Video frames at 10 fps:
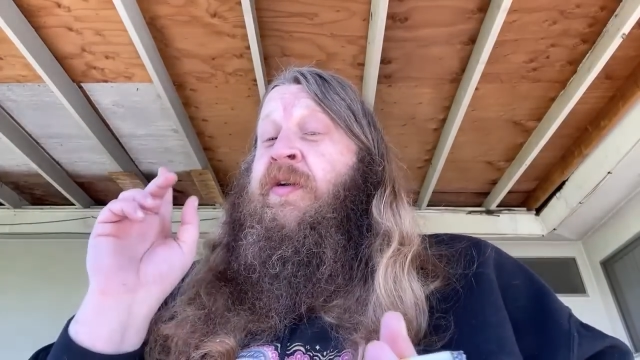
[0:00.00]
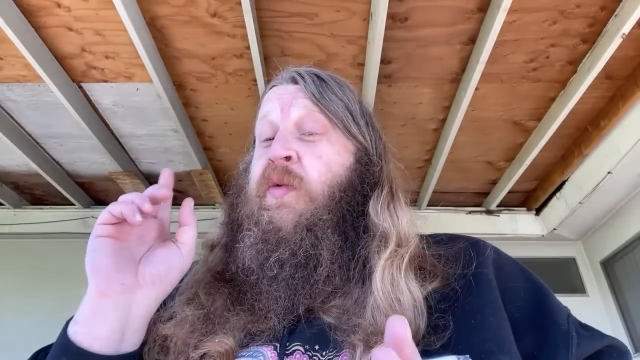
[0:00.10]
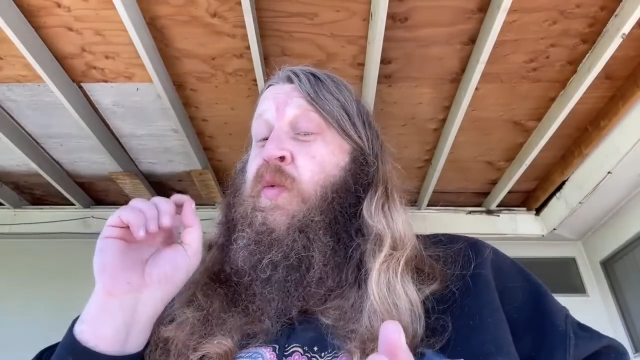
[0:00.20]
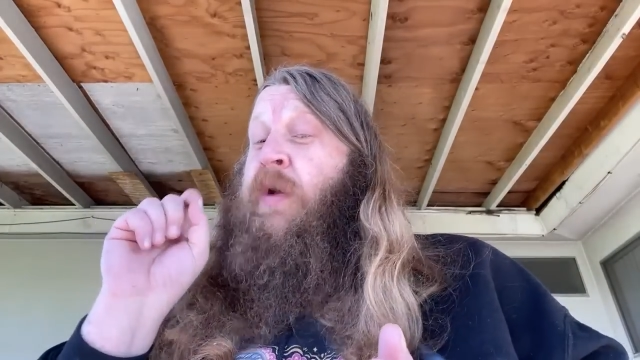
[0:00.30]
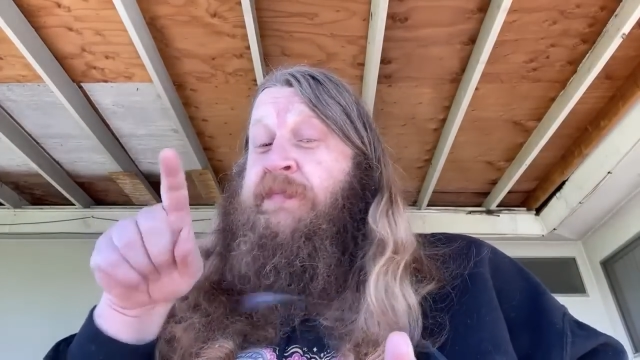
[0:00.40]

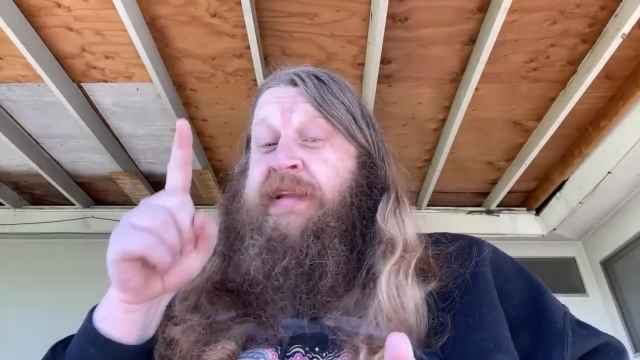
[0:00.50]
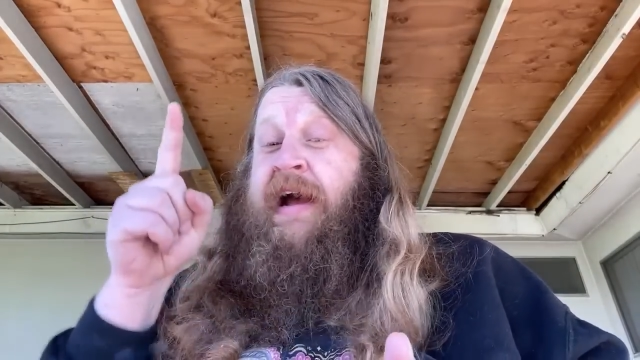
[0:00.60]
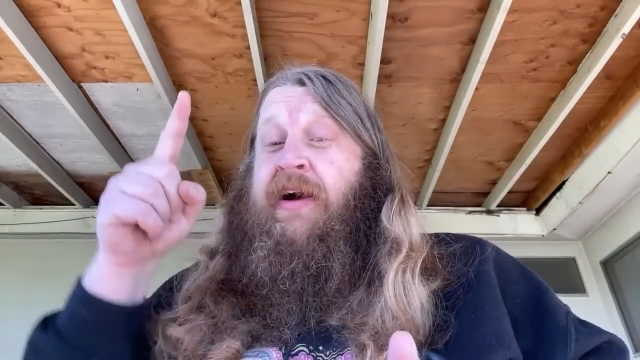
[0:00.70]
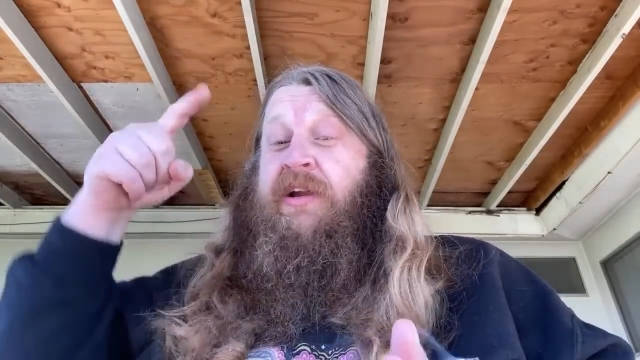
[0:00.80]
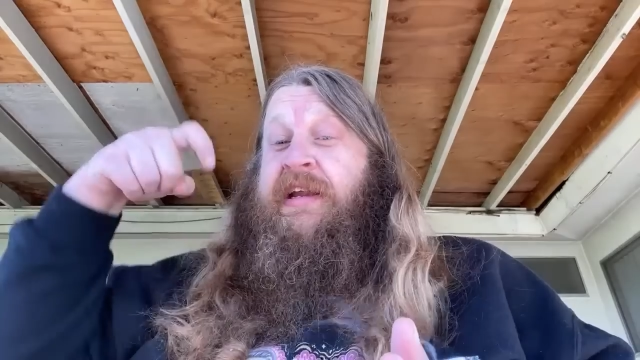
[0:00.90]
whipped
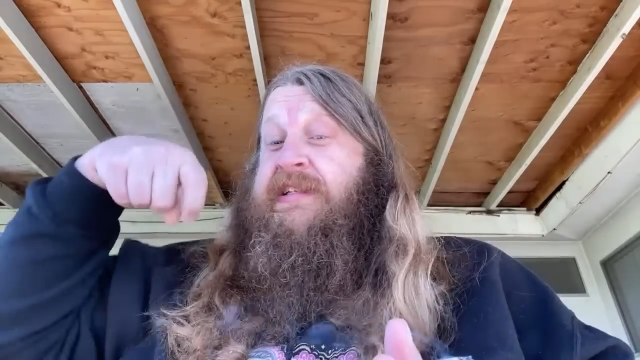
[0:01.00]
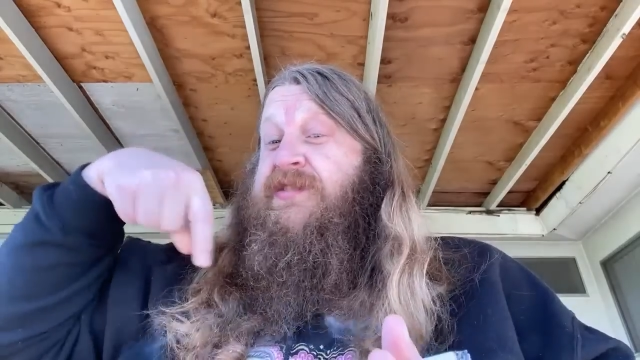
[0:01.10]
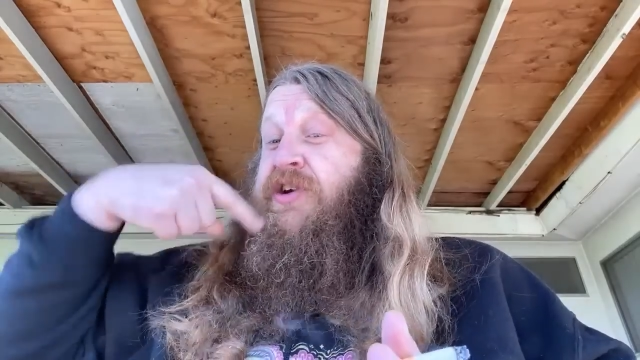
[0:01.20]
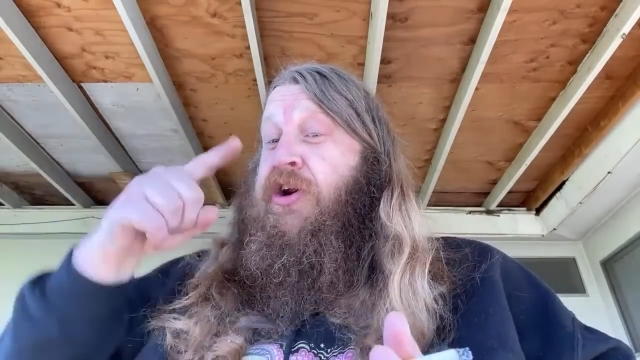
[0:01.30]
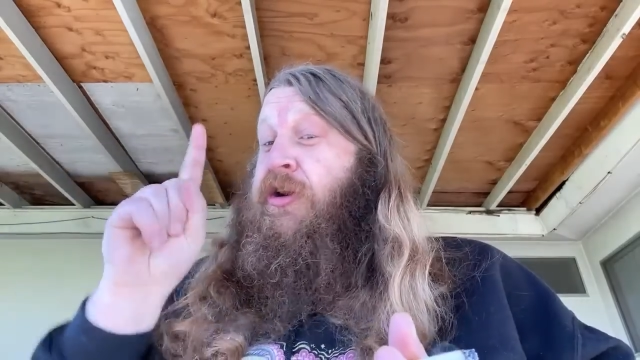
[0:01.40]
out
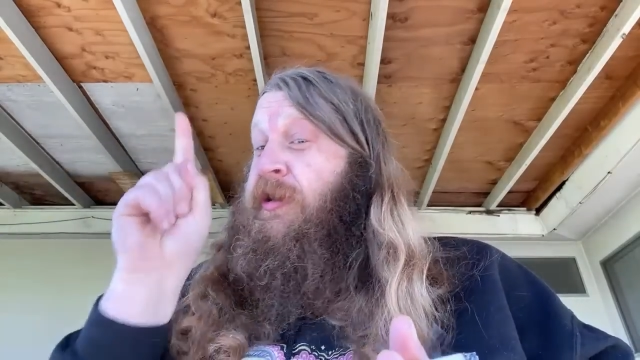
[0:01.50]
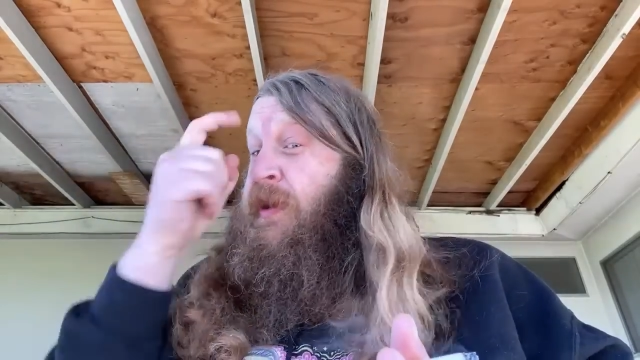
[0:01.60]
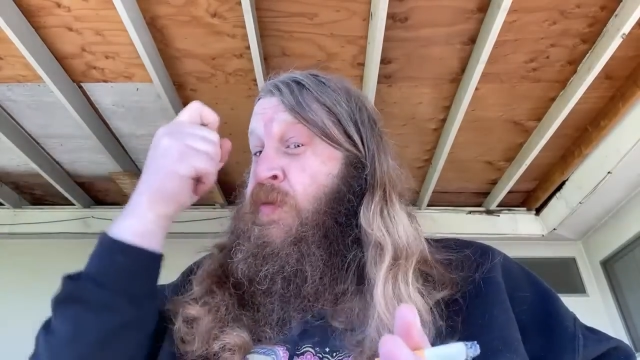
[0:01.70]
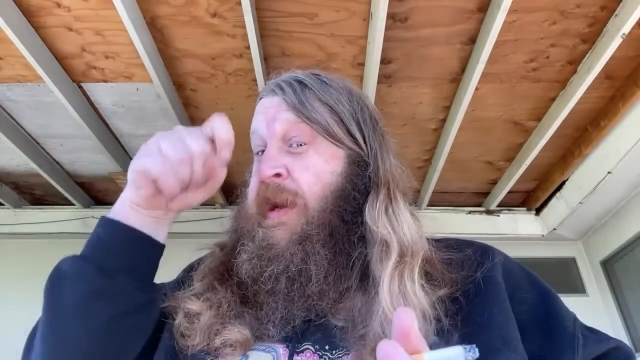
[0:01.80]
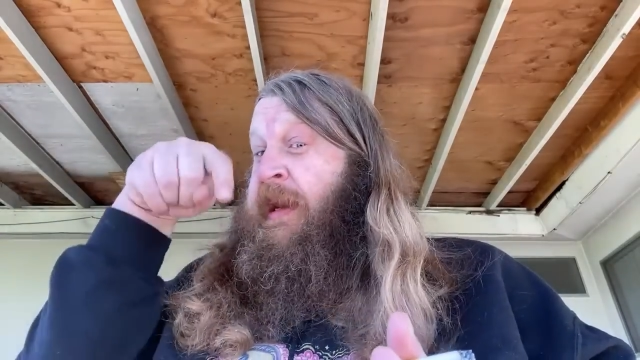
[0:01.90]
his curly
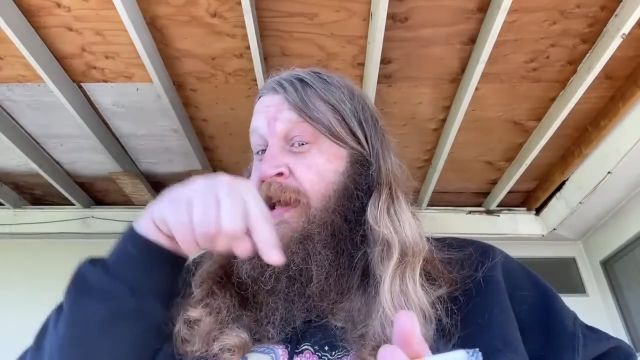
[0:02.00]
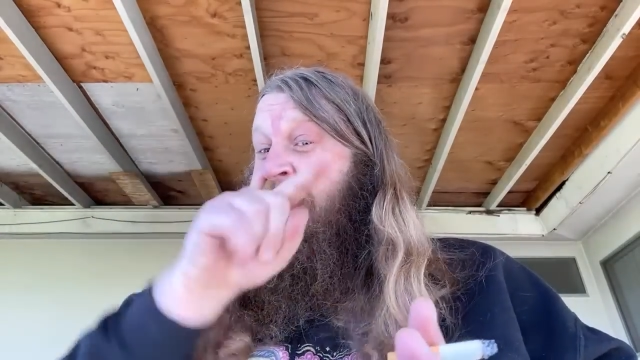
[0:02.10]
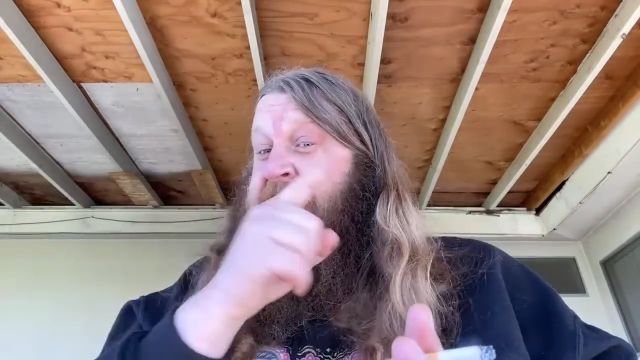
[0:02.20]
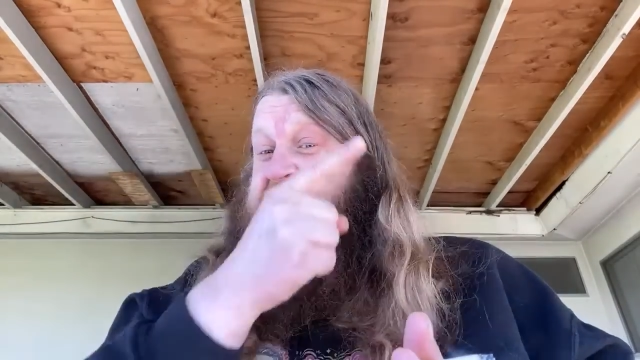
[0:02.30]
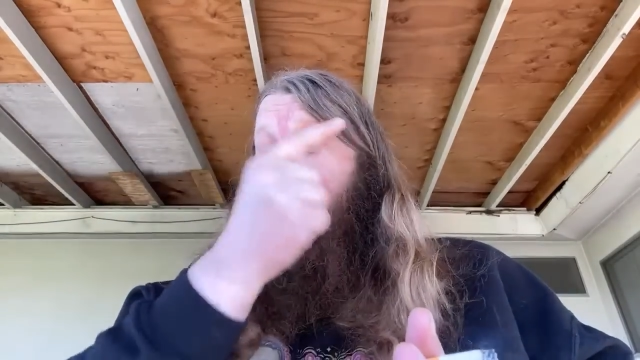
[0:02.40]
weenie